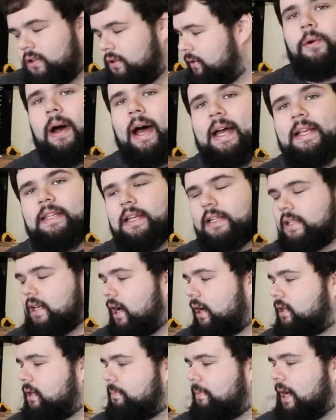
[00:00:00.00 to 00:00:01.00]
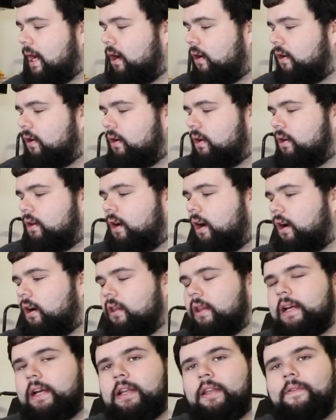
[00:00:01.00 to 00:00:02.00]
So as I talked about
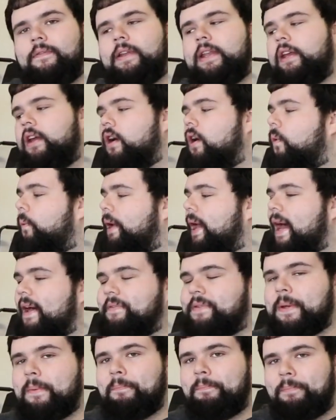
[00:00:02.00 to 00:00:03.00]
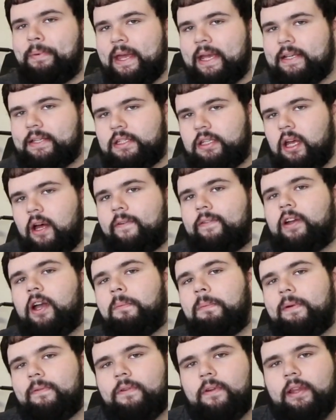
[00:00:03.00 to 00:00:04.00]
earlier in the video, we have some big stuff
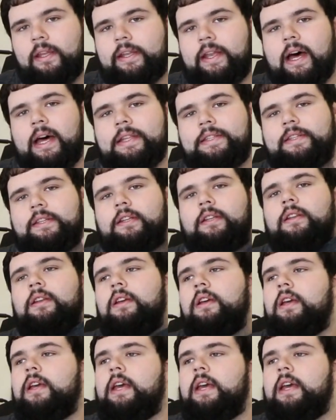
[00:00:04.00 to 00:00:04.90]
coming for the Datsun,